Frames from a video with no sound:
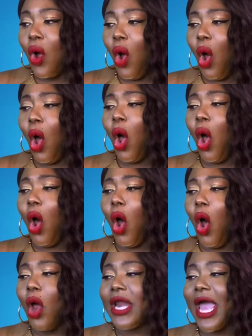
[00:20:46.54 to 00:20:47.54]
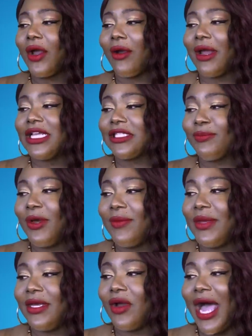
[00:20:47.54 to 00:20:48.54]
Oh, that girl is
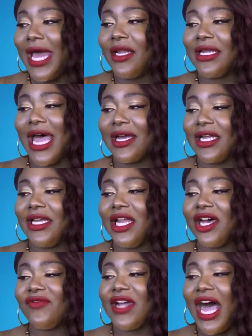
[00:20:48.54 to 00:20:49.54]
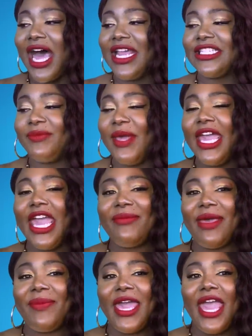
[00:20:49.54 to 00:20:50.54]
putting me. Girl, I look like a love goddess,
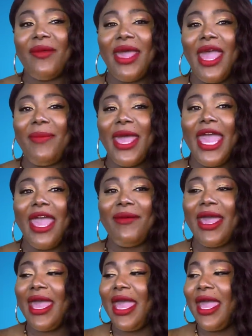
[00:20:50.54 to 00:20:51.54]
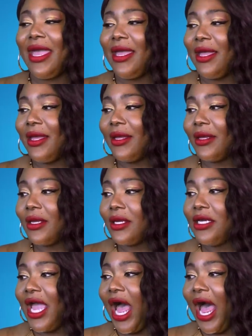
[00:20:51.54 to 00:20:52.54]
baby, baby, baby.
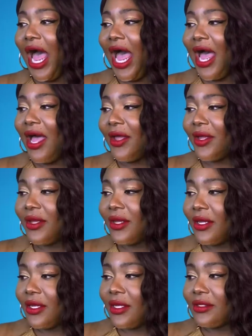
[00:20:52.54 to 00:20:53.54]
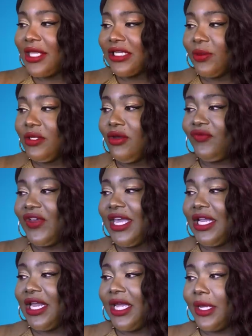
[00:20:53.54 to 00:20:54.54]
Yeah, uh-huh. That's when you
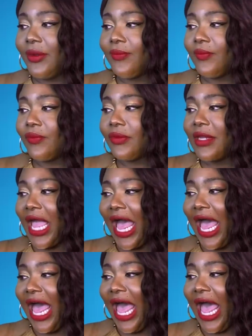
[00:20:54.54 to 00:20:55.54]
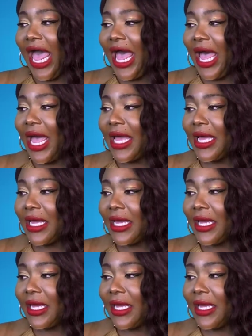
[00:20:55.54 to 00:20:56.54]
feel it. Uh-huh.
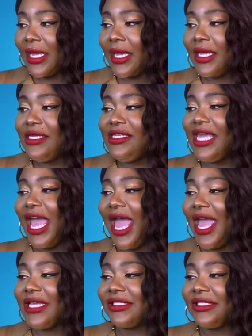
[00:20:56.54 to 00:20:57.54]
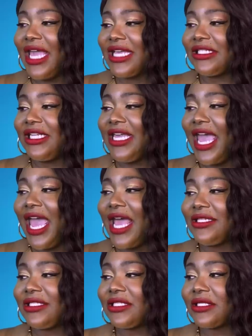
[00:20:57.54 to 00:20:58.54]
Yes. Yes,
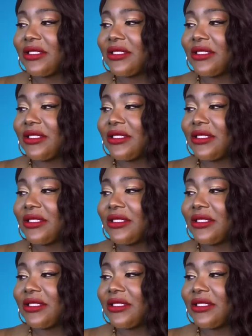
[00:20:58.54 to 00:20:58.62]
T.S.